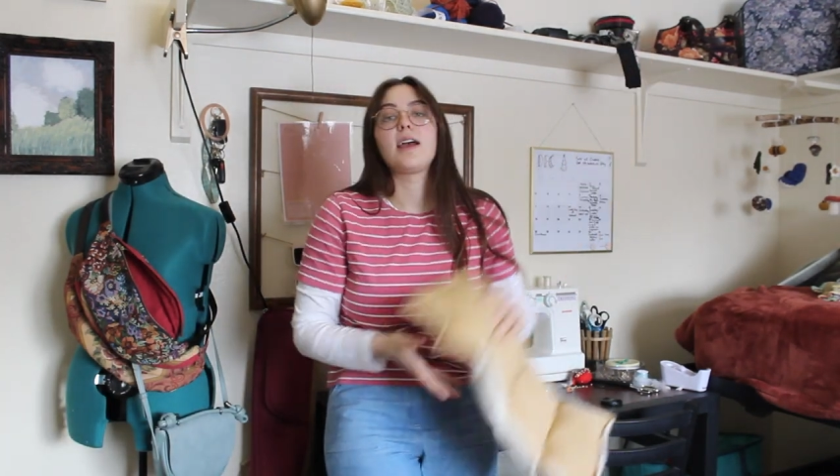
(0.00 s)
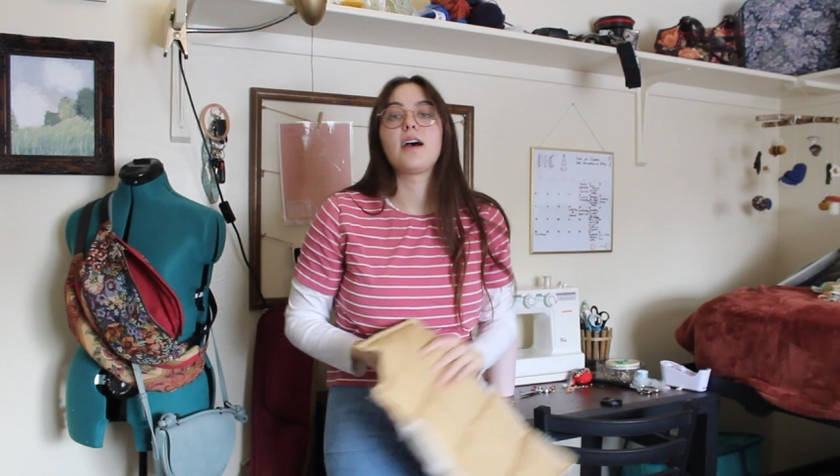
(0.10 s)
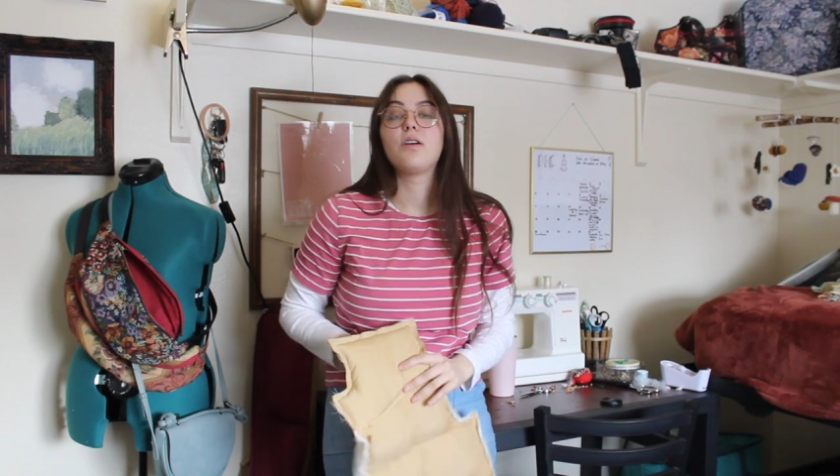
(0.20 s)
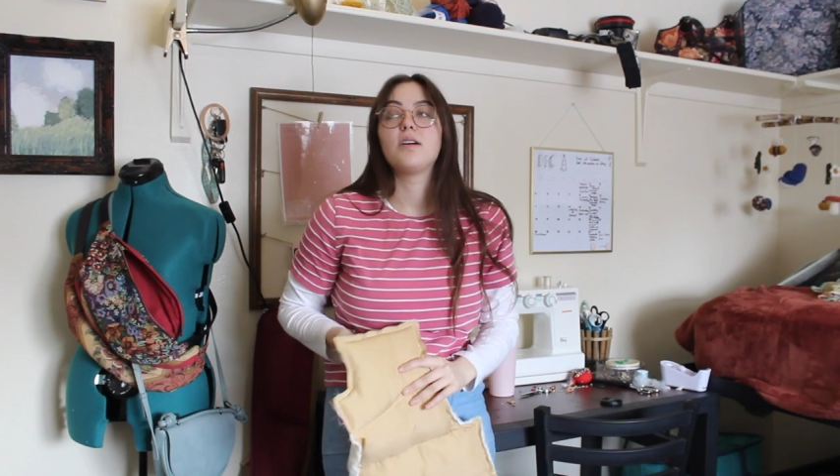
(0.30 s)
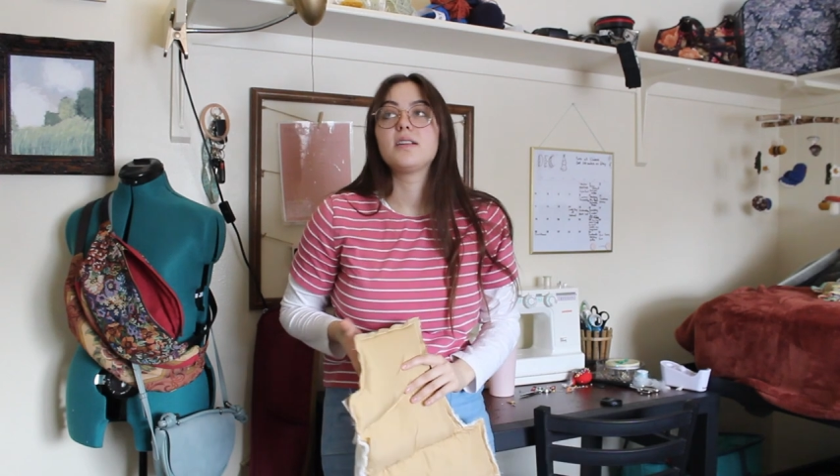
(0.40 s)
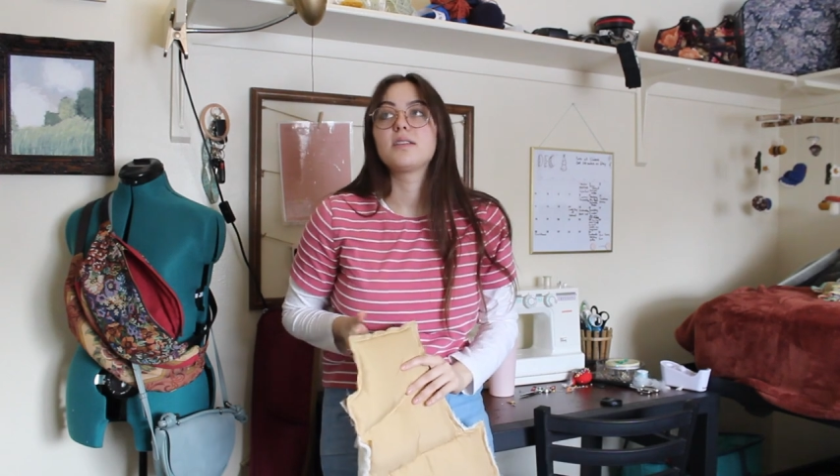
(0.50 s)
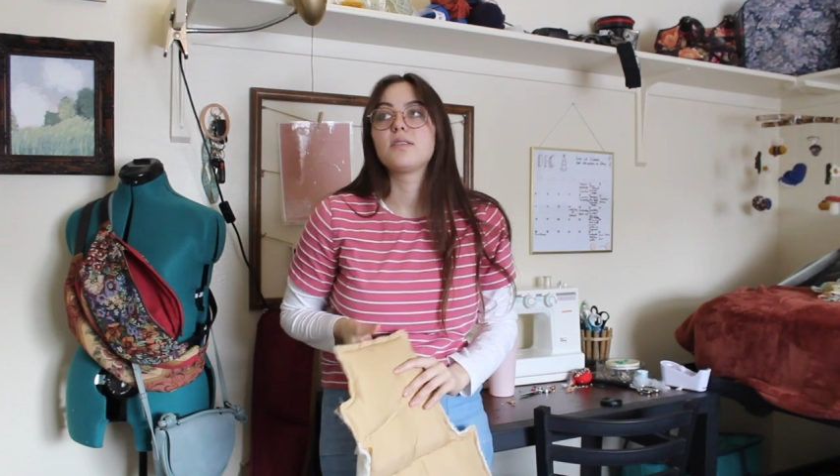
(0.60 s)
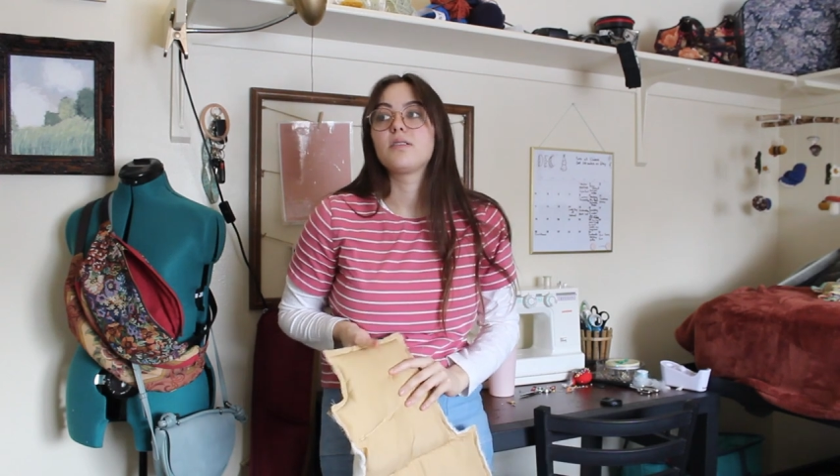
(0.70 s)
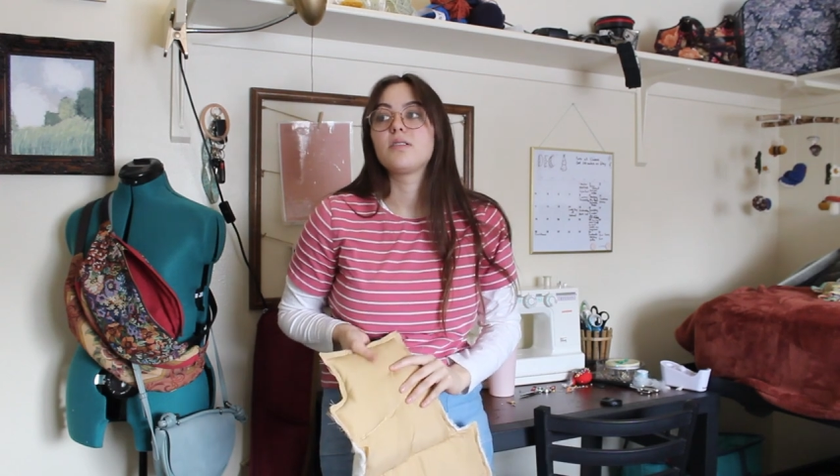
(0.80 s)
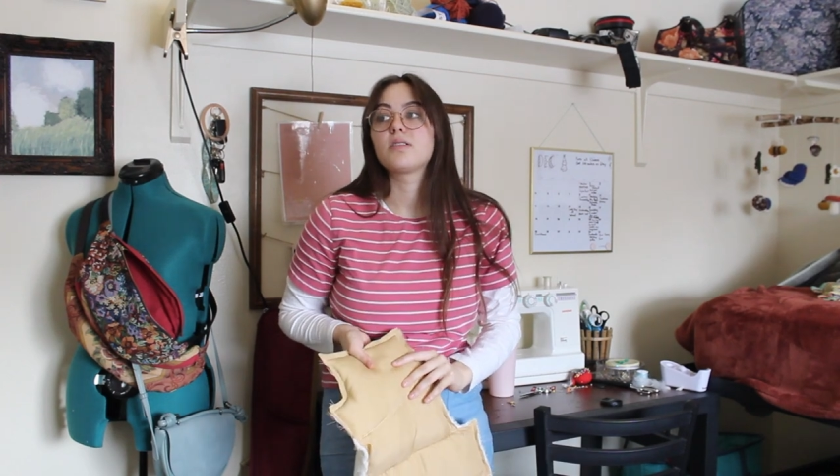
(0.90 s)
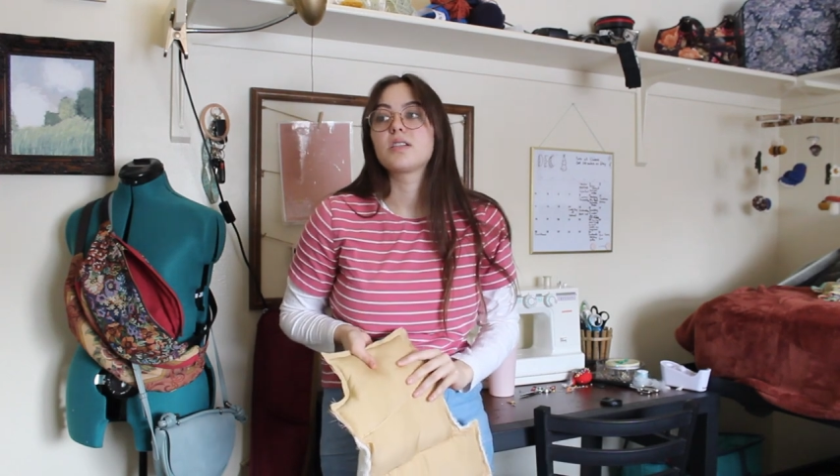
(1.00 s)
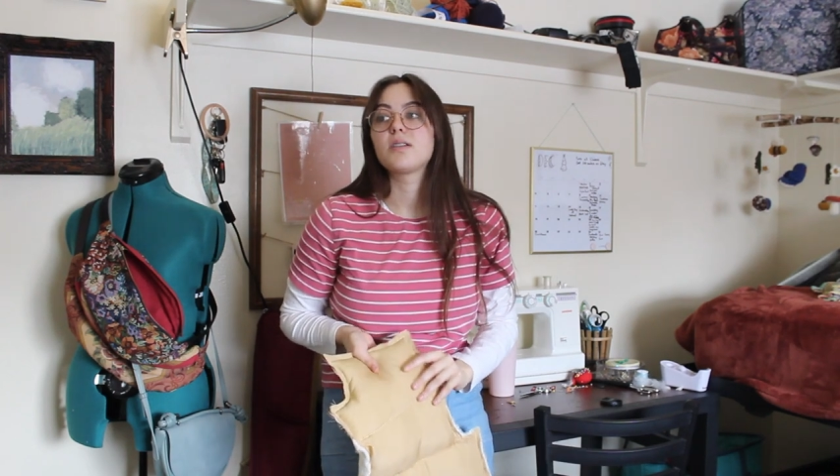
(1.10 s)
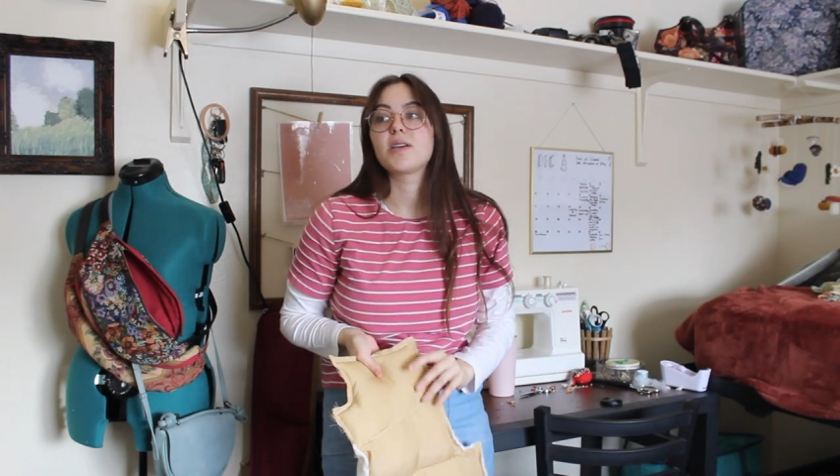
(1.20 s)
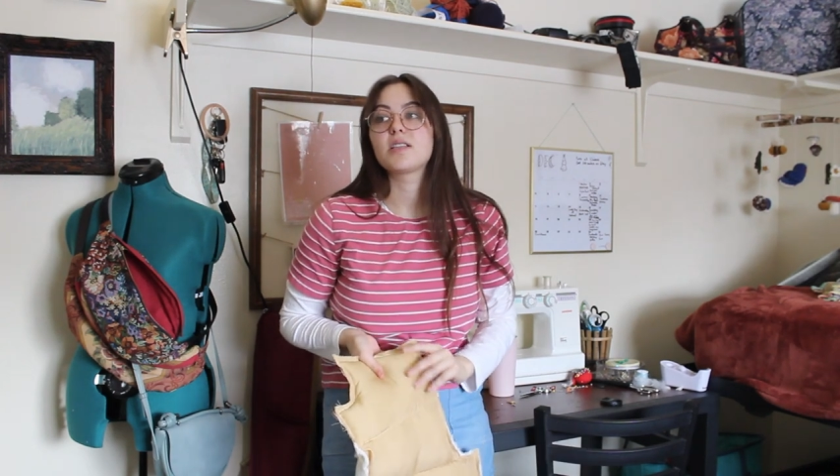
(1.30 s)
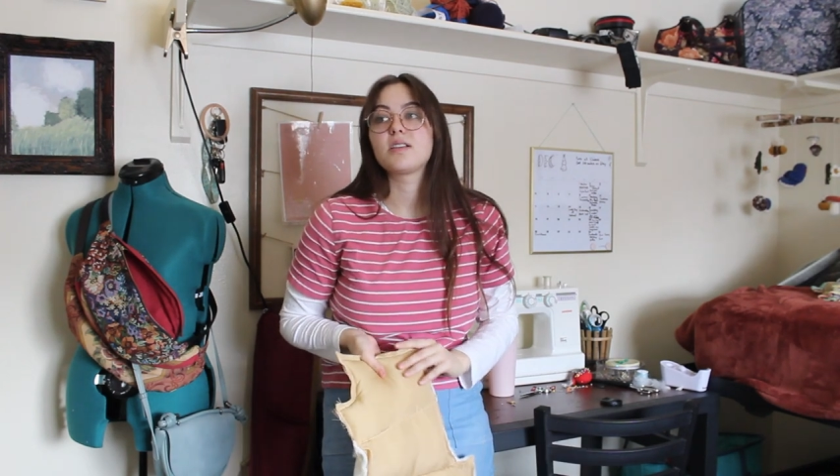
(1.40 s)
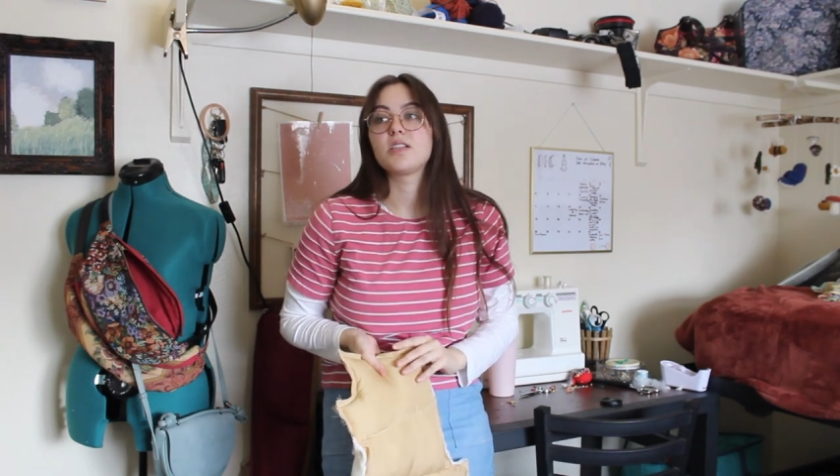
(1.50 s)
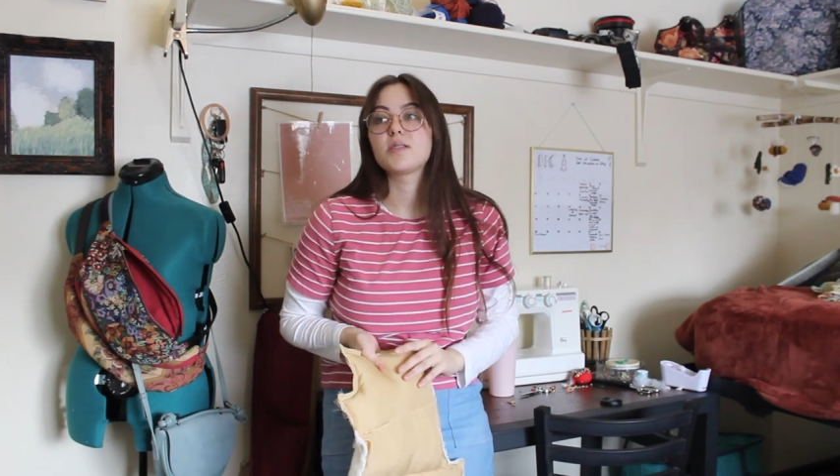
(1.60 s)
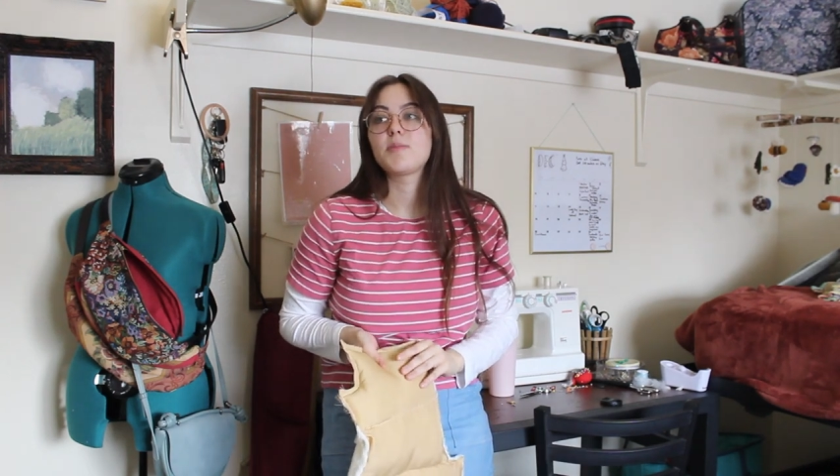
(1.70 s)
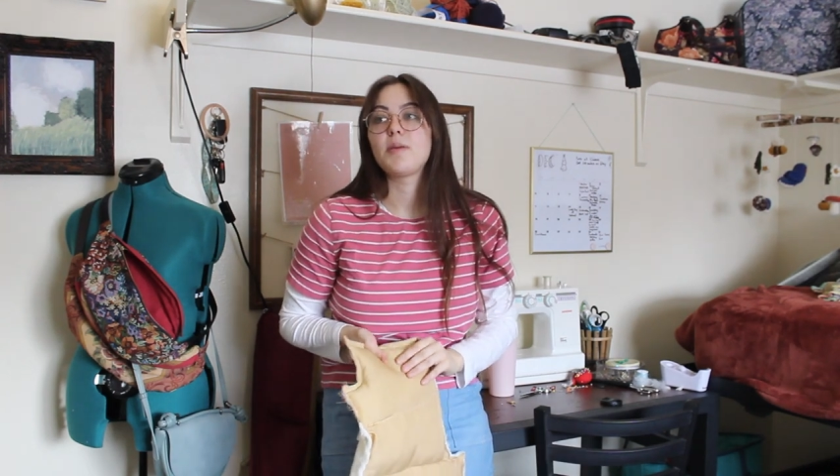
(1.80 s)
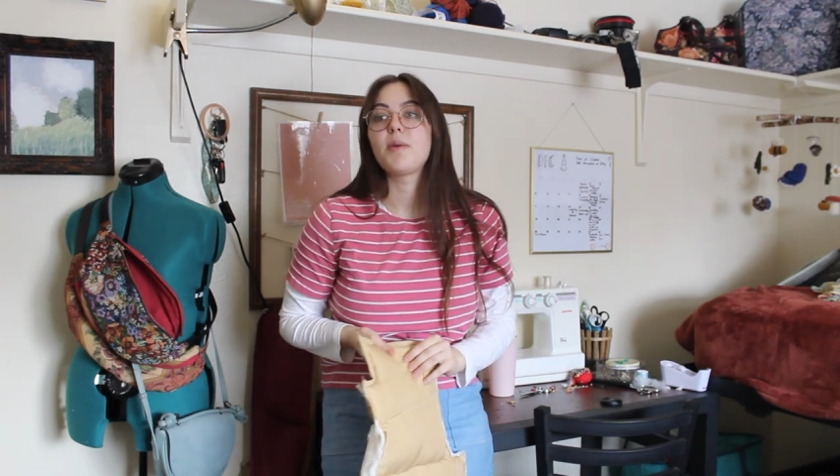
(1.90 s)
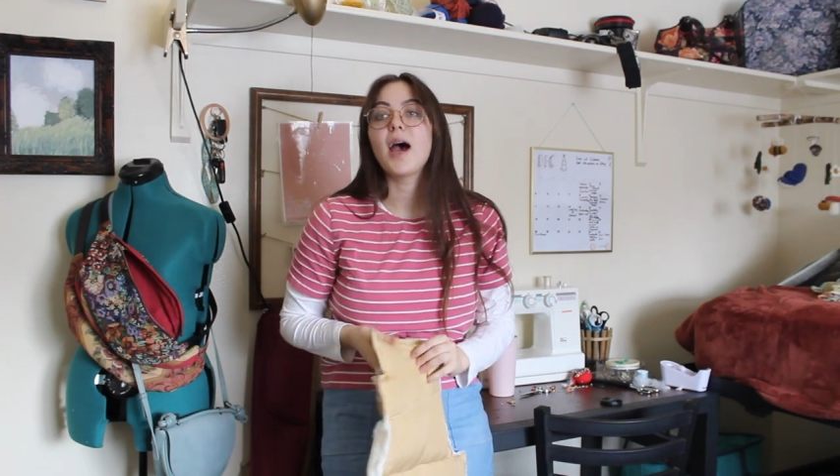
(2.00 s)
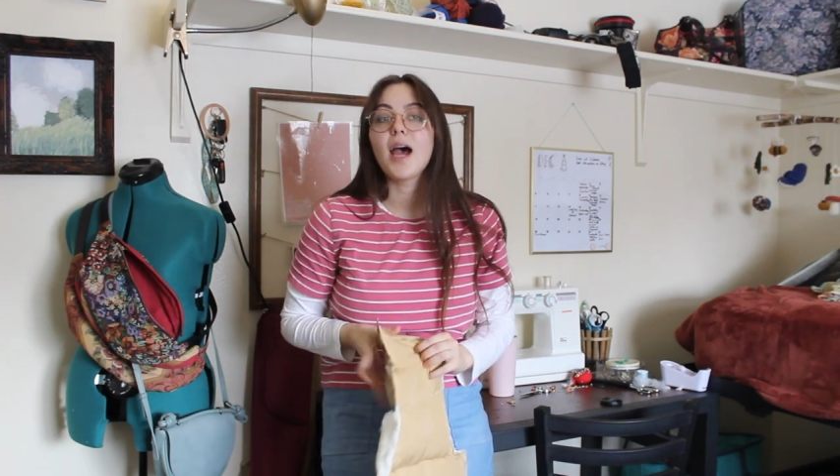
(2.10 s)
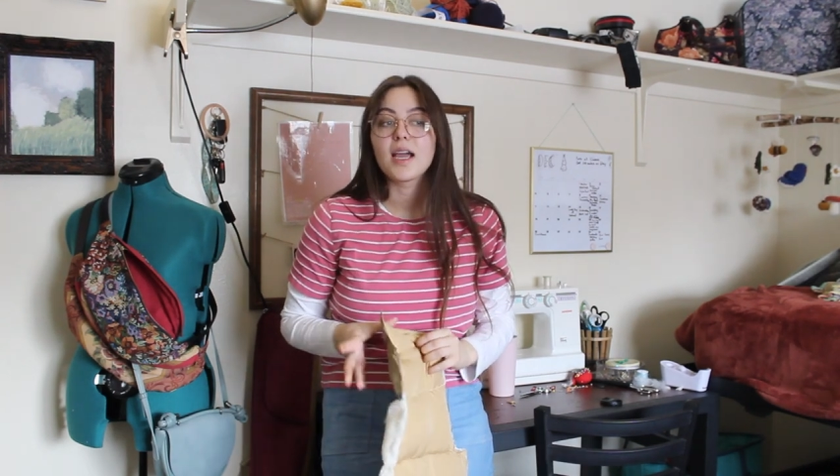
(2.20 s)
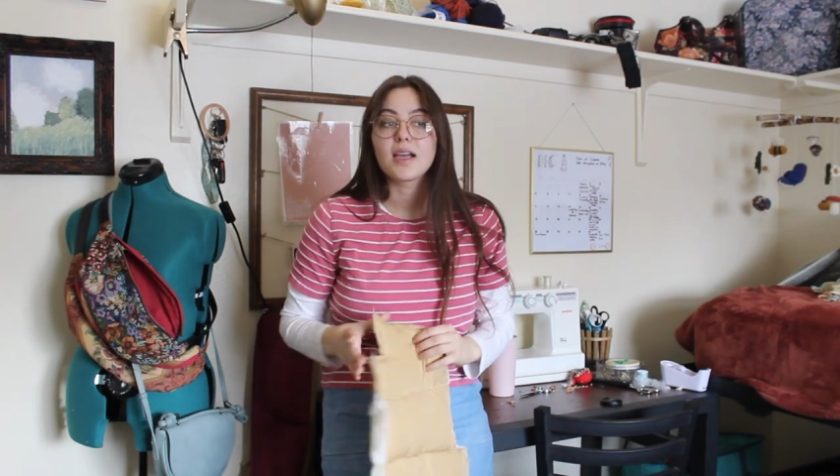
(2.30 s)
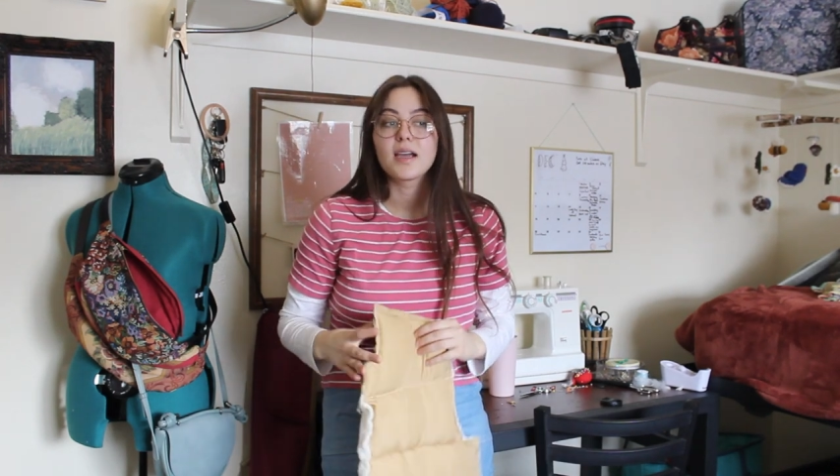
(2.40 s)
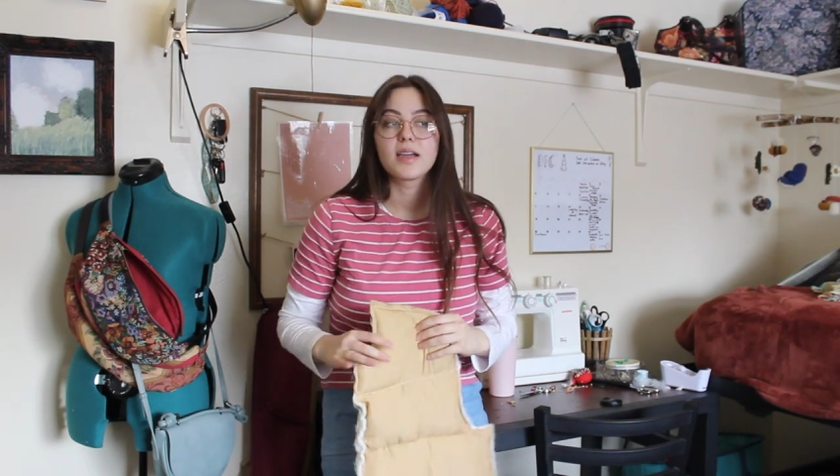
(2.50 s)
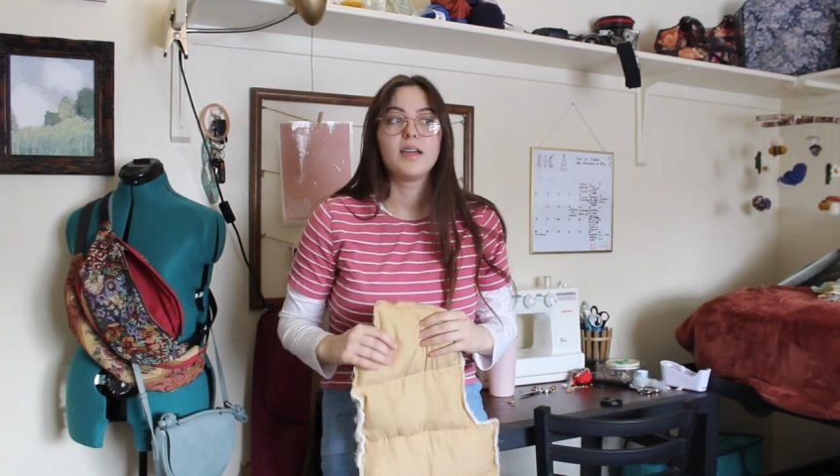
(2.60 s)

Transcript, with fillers: now until she messages me back